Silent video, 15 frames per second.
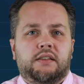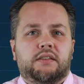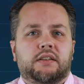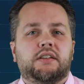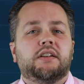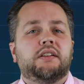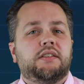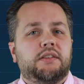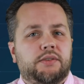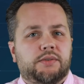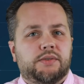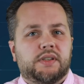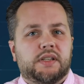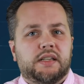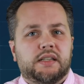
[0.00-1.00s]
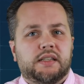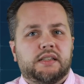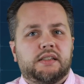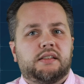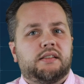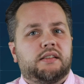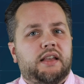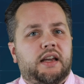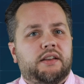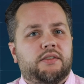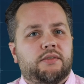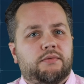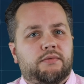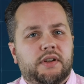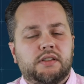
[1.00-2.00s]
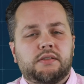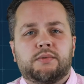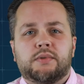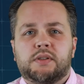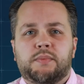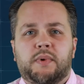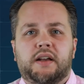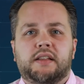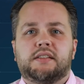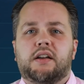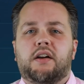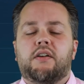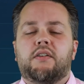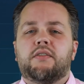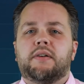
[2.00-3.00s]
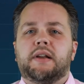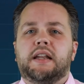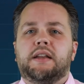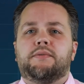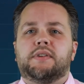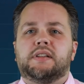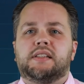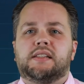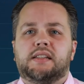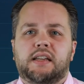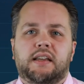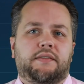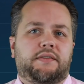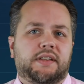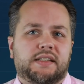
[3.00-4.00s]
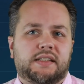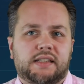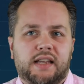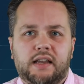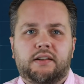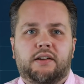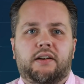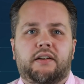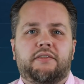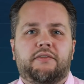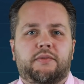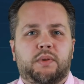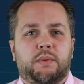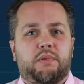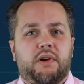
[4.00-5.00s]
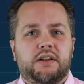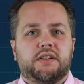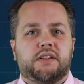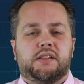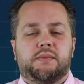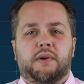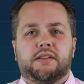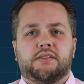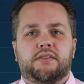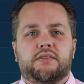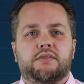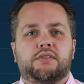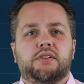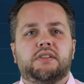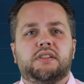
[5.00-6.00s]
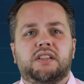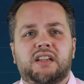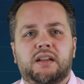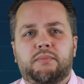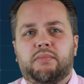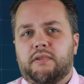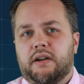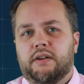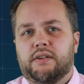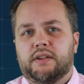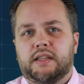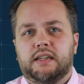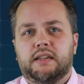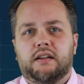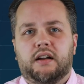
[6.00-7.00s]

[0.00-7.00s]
The good news is that your risk response already received sign-off from the project sponsor to temporarily